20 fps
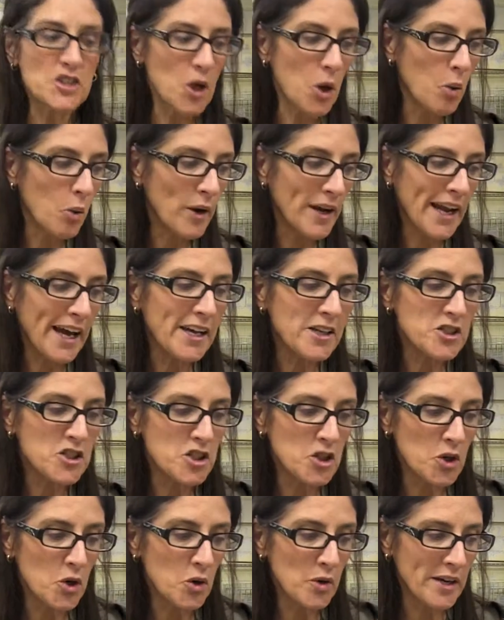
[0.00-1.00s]
So what I
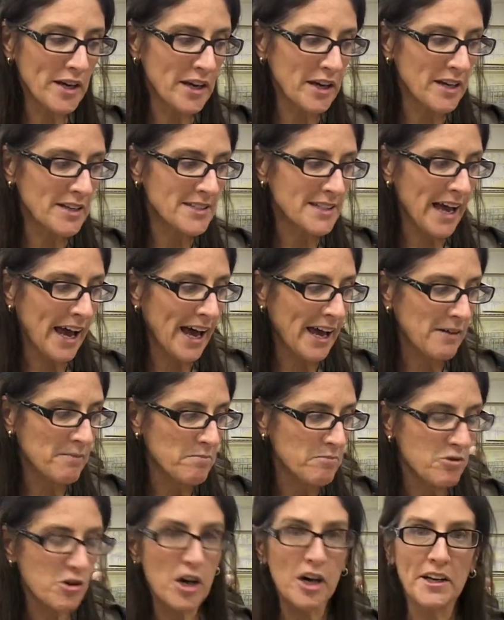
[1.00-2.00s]
do is
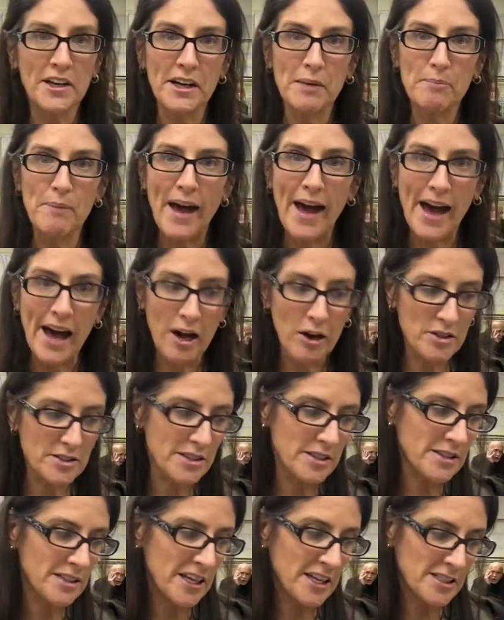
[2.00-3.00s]
I brought
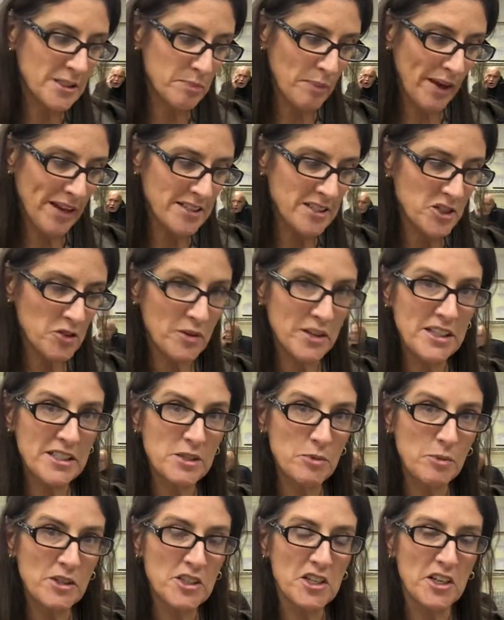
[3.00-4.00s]
about these
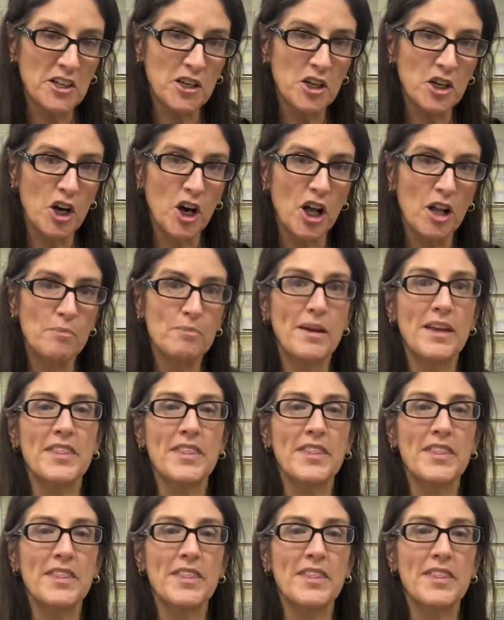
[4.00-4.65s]
pastries, which are called